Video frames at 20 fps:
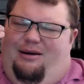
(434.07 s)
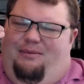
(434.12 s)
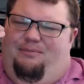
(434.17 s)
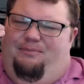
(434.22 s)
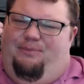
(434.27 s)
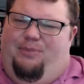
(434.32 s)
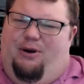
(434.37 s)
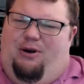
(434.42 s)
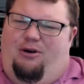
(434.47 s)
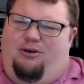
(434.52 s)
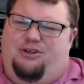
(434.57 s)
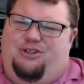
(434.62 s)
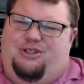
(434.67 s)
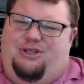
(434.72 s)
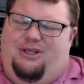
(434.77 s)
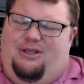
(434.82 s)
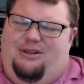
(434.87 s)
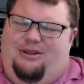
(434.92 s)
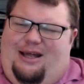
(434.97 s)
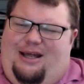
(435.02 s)

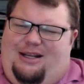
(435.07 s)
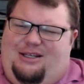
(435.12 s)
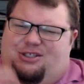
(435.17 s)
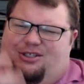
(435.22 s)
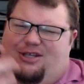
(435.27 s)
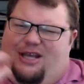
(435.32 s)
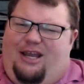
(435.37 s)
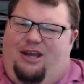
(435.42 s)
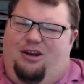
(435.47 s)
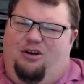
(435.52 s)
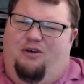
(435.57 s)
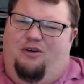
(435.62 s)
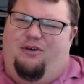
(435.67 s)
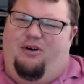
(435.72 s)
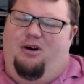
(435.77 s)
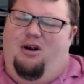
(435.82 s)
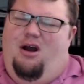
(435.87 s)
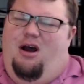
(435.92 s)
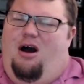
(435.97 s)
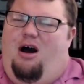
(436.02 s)
person that has taken
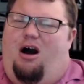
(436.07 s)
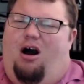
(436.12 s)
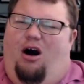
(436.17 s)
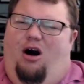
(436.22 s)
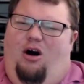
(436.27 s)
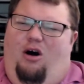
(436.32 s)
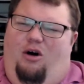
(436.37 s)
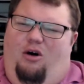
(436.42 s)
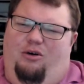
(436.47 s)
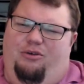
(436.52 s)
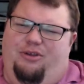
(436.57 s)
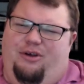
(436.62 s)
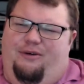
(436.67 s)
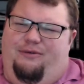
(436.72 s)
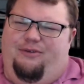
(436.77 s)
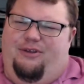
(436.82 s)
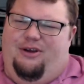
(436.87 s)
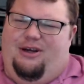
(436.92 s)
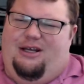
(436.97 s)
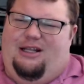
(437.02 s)
over all
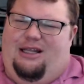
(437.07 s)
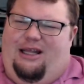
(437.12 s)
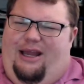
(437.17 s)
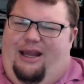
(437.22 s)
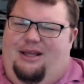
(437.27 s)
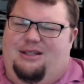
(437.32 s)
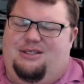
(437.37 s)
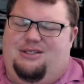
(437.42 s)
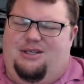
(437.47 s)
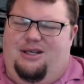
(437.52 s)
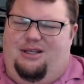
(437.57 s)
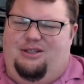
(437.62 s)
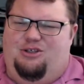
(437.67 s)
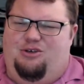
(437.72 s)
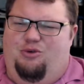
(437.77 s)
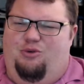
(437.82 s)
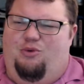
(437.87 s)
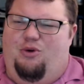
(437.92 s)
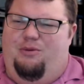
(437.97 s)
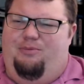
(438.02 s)
of the clans
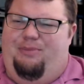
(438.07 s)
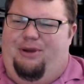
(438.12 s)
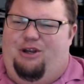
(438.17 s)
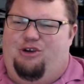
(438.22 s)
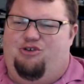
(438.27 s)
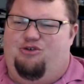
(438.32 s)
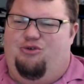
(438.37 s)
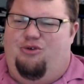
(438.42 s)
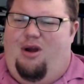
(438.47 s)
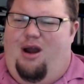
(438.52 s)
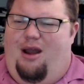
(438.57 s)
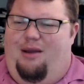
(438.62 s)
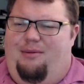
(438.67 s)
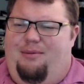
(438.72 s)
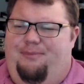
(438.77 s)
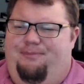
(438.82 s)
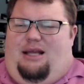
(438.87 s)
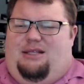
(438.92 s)
into one big tribe.